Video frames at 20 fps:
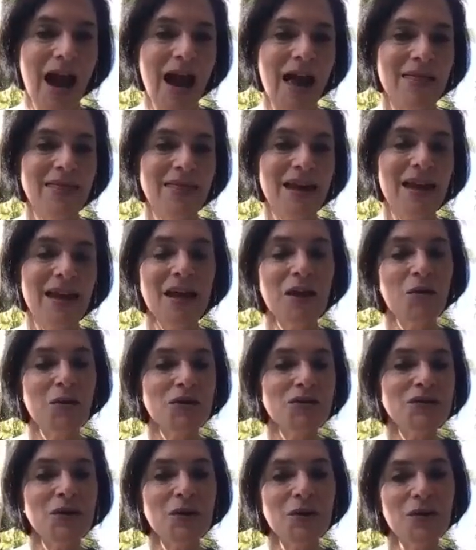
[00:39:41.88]
And then I
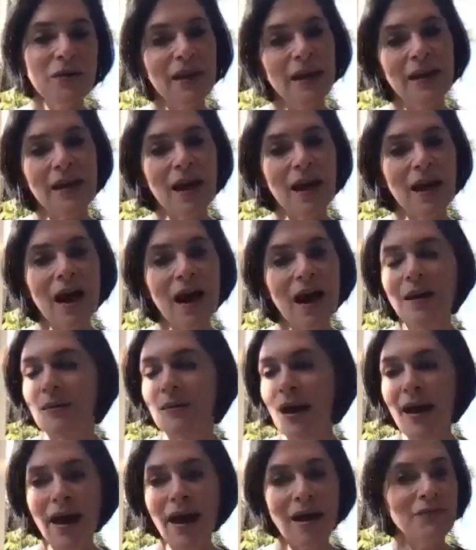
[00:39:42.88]
also like,
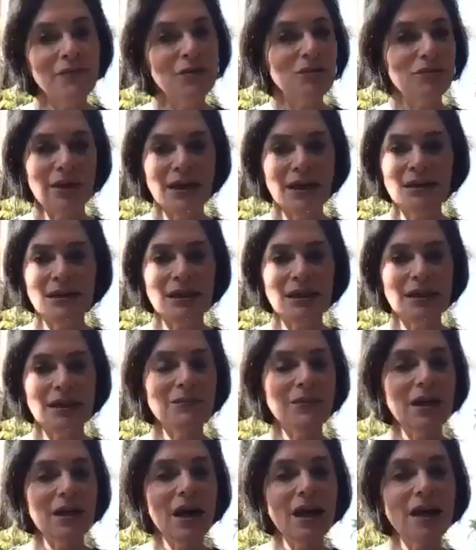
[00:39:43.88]
I have a great
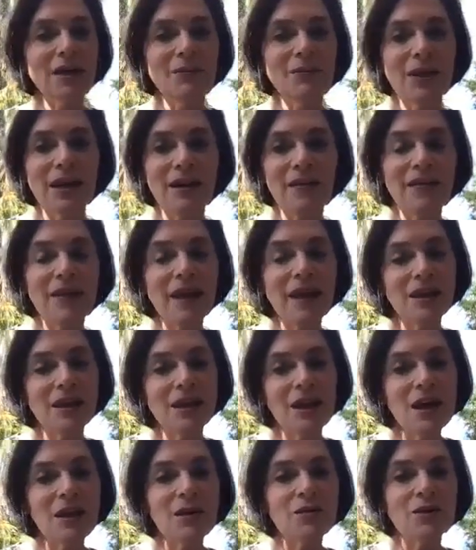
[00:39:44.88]
team behind me, and they
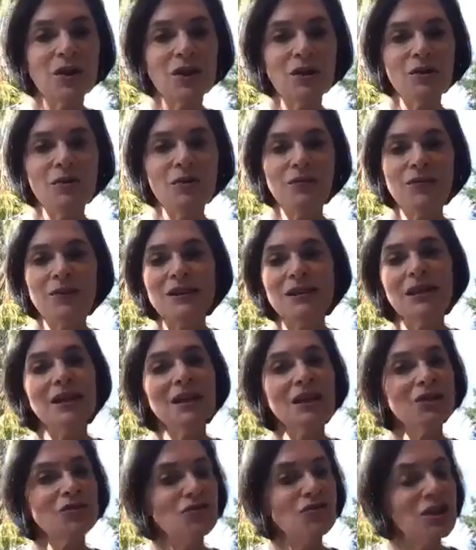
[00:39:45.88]
know, you know, if it's an
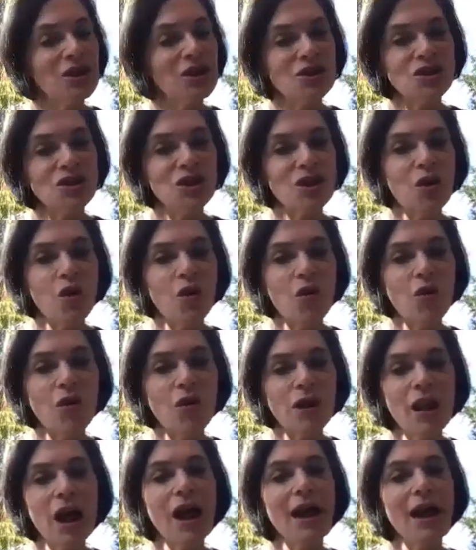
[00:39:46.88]
introduction call,